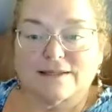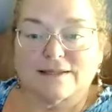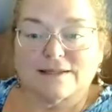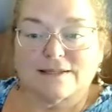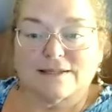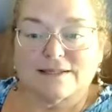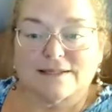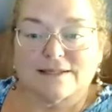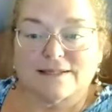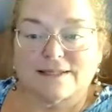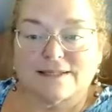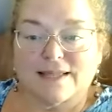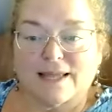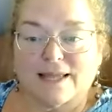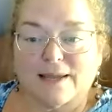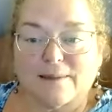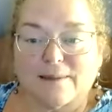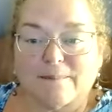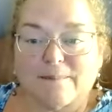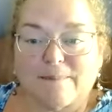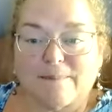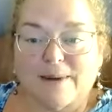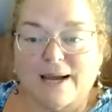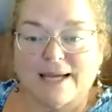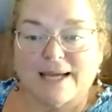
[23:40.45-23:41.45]
This is like
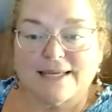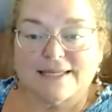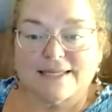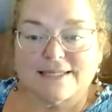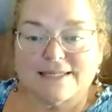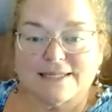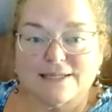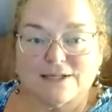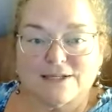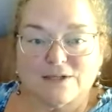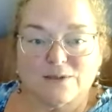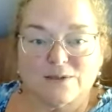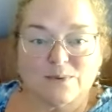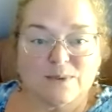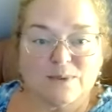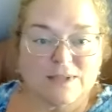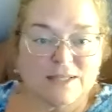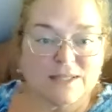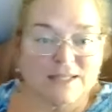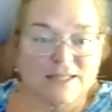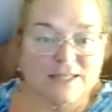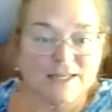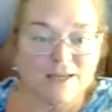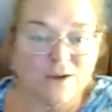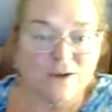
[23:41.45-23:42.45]
Pisces with
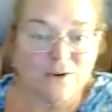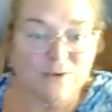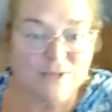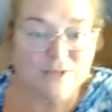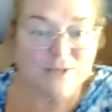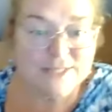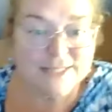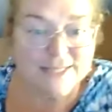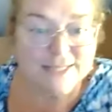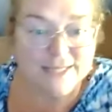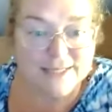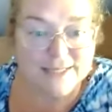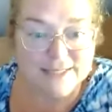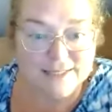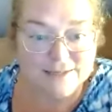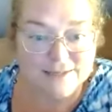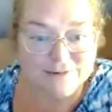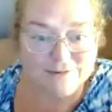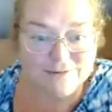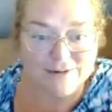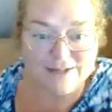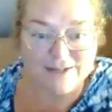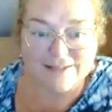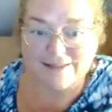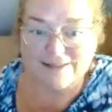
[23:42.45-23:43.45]
Leo
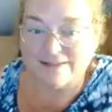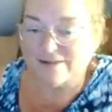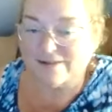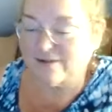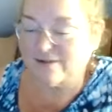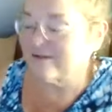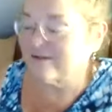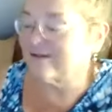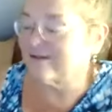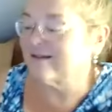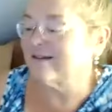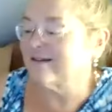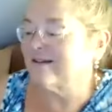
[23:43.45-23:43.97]
ascendant right there.